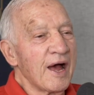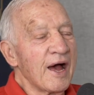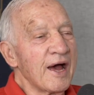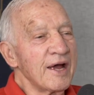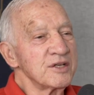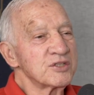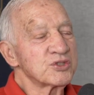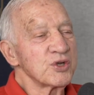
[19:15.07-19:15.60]

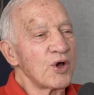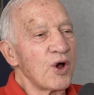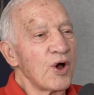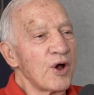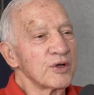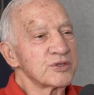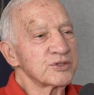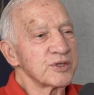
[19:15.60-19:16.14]
I
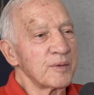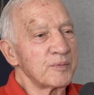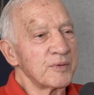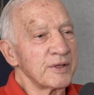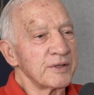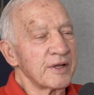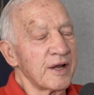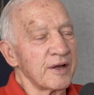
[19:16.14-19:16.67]
saw
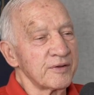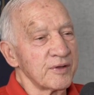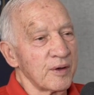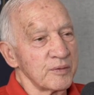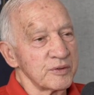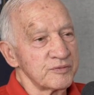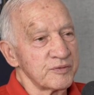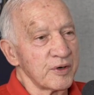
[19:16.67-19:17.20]
something that I thought
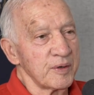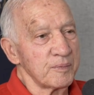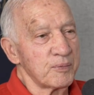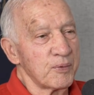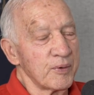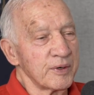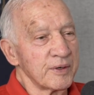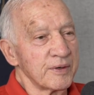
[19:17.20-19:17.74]
was very
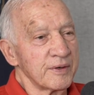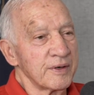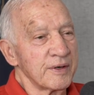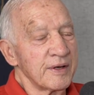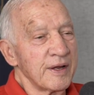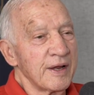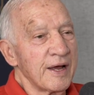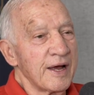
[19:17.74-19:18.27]
important.
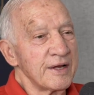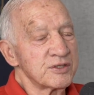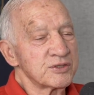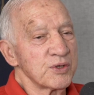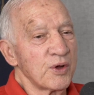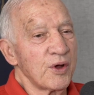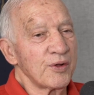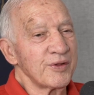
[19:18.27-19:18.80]
I
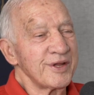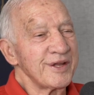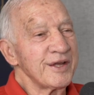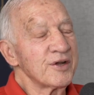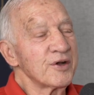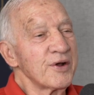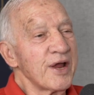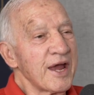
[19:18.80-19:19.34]
saw the
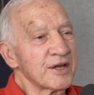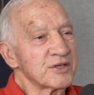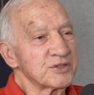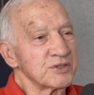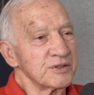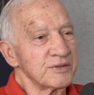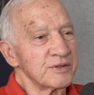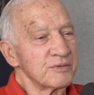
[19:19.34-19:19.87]

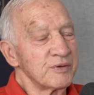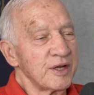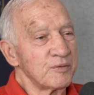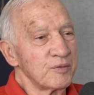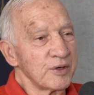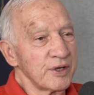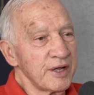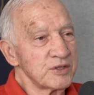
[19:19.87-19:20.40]
interaction and
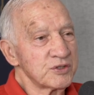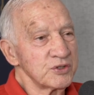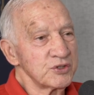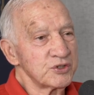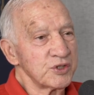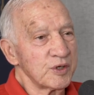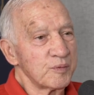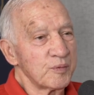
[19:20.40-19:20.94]

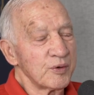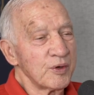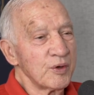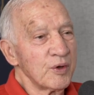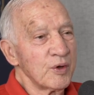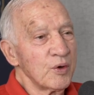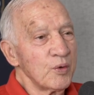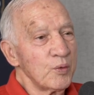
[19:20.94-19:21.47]
relationship
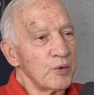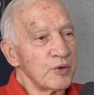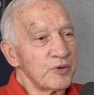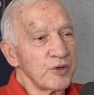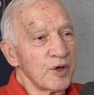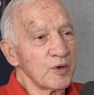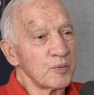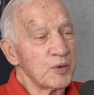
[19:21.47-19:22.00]
with
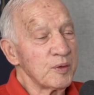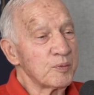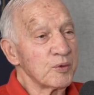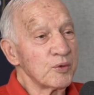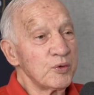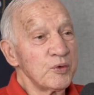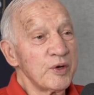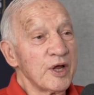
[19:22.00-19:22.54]
young
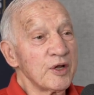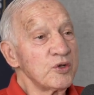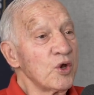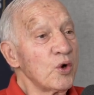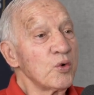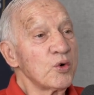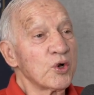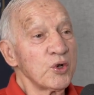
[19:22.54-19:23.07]
people who had
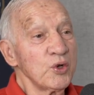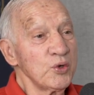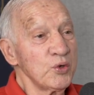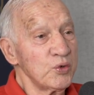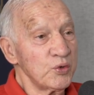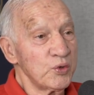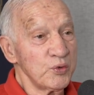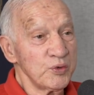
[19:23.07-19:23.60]
no
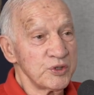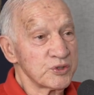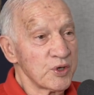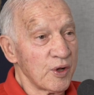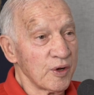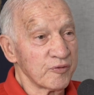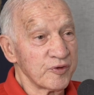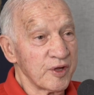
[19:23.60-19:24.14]
clue who these
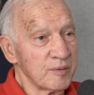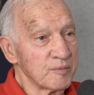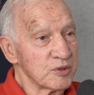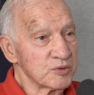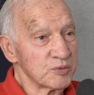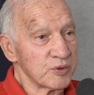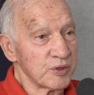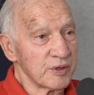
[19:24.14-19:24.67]
Hall of
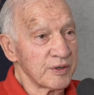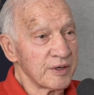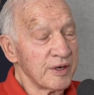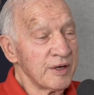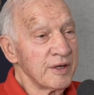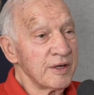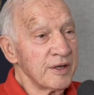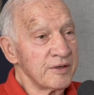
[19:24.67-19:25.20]
Famers were
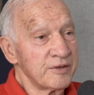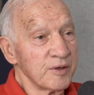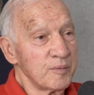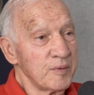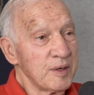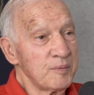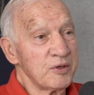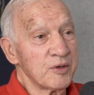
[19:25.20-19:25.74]
until
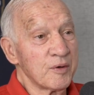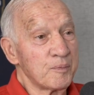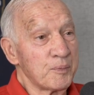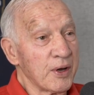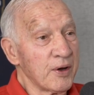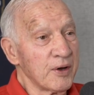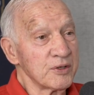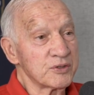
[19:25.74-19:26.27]
maybe their
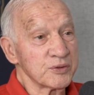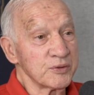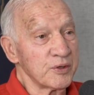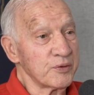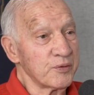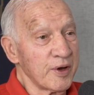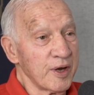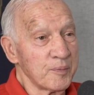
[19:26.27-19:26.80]
parents or their
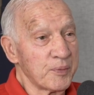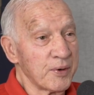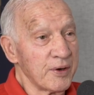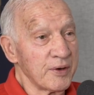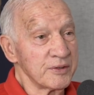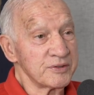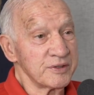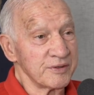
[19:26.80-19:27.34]

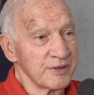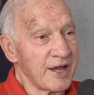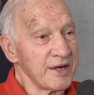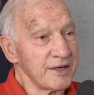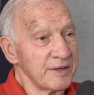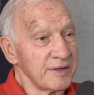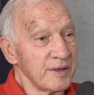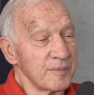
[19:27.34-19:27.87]
grandparents
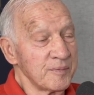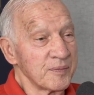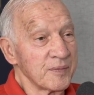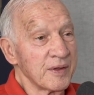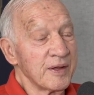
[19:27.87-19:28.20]
enlightened them,